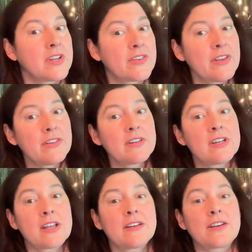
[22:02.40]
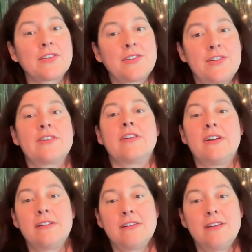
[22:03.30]
But it's also connected
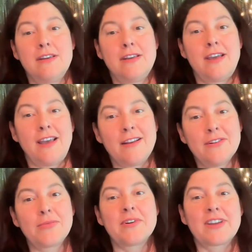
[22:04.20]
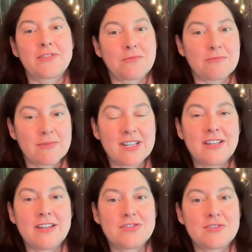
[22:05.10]
externally. And here's where it gets
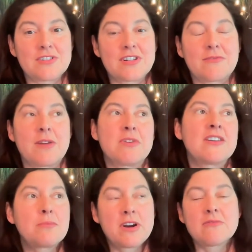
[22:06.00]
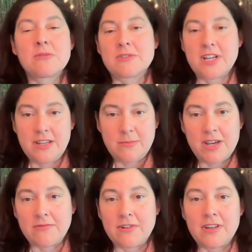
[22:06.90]
really interesting, right? Because part of what we're talking
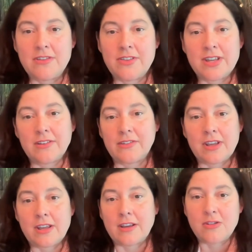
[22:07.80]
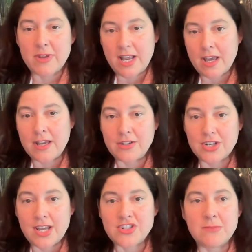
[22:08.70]
about with things like OpenAI
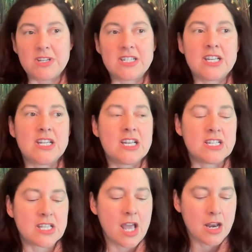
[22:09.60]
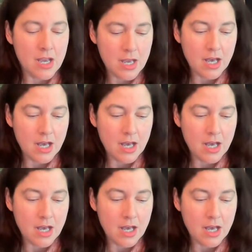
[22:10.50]
and ChatGPT is that